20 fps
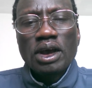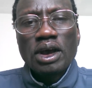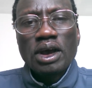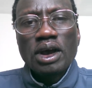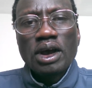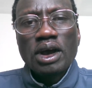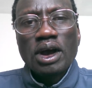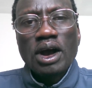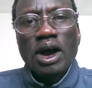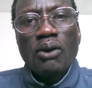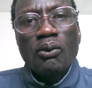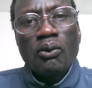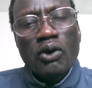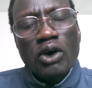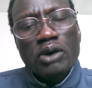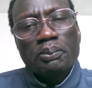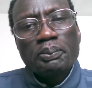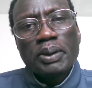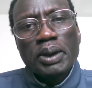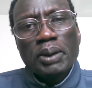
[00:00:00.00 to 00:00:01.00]

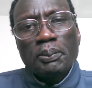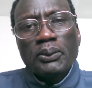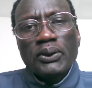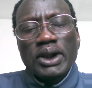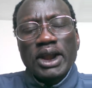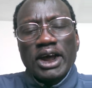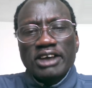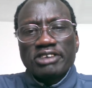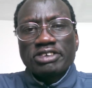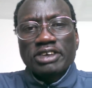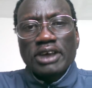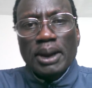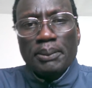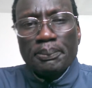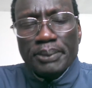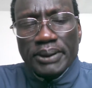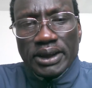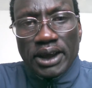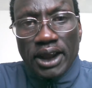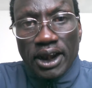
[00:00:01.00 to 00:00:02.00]
our people are
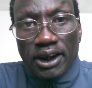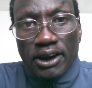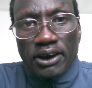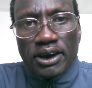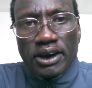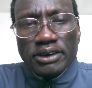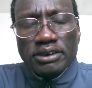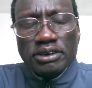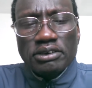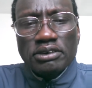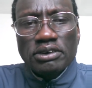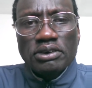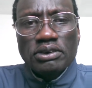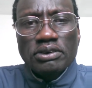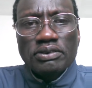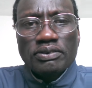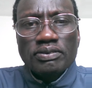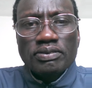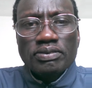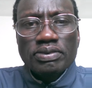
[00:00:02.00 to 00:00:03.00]
suffering a lot,
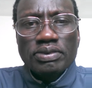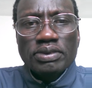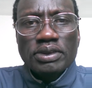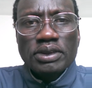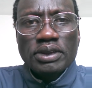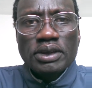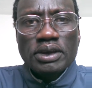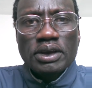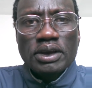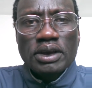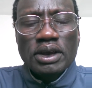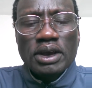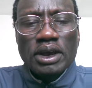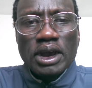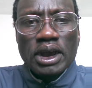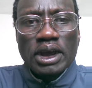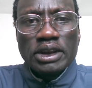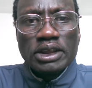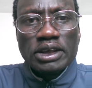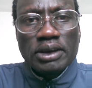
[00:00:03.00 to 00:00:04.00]

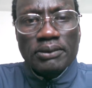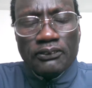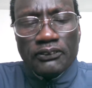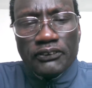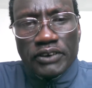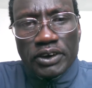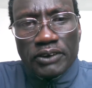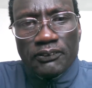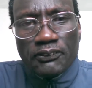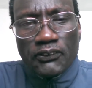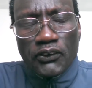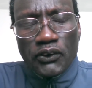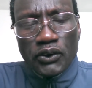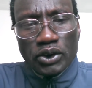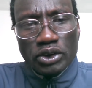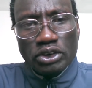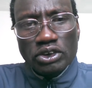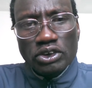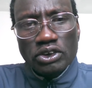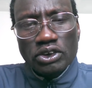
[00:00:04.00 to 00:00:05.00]
and if we
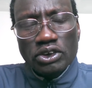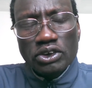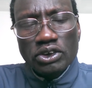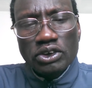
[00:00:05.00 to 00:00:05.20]
fought